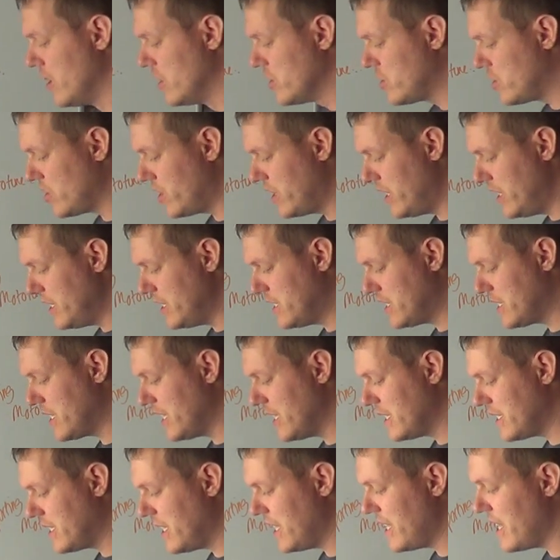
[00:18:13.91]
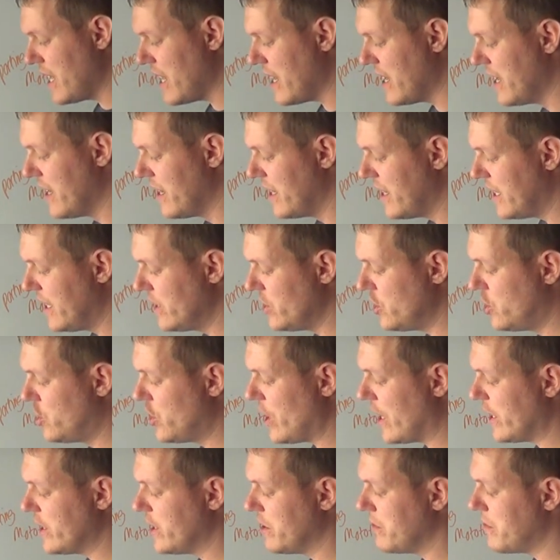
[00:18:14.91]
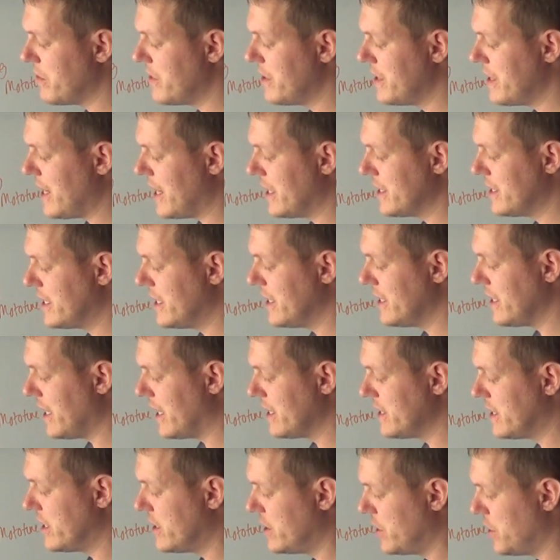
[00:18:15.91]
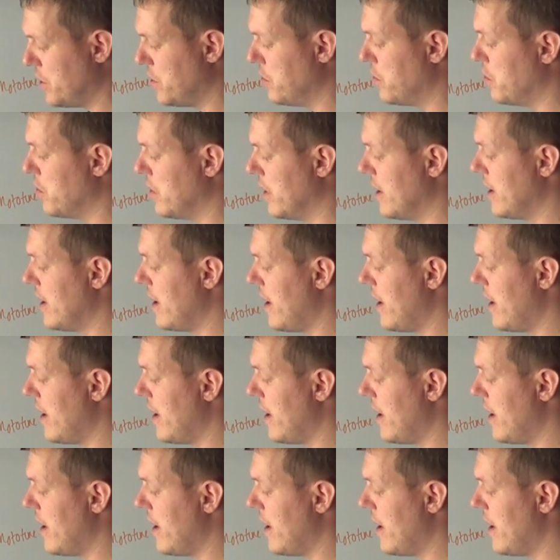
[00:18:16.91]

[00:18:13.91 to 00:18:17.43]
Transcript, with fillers: So he states here, in January 1992,